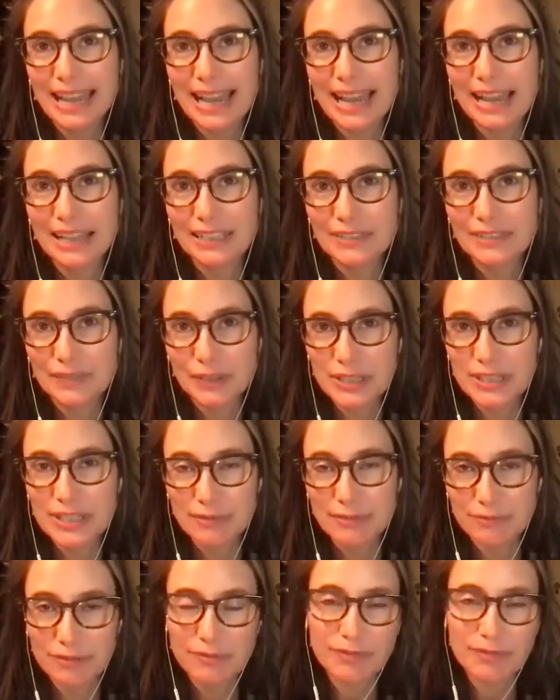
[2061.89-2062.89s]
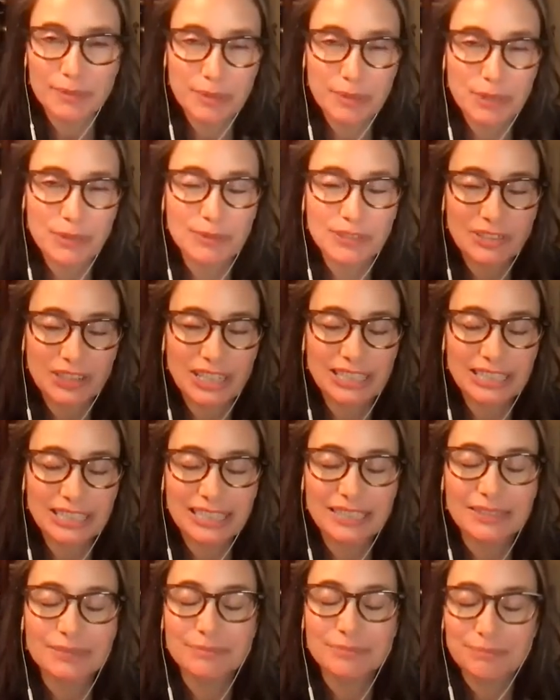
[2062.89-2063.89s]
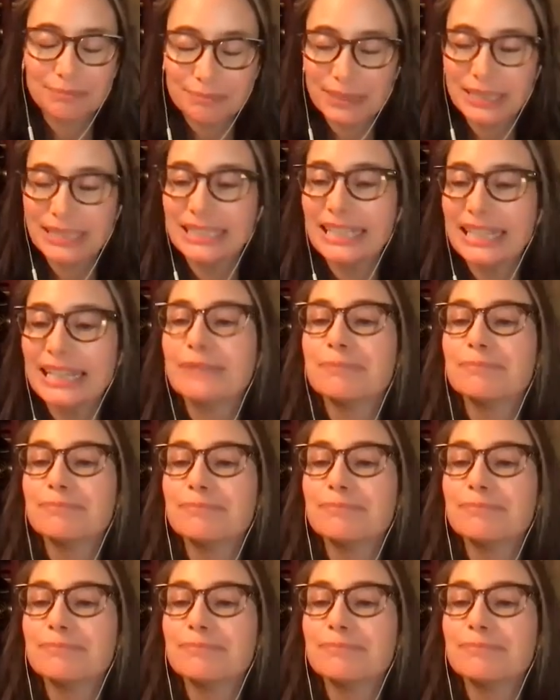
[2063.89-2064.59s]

Allie very different from her, which I did, but yeah.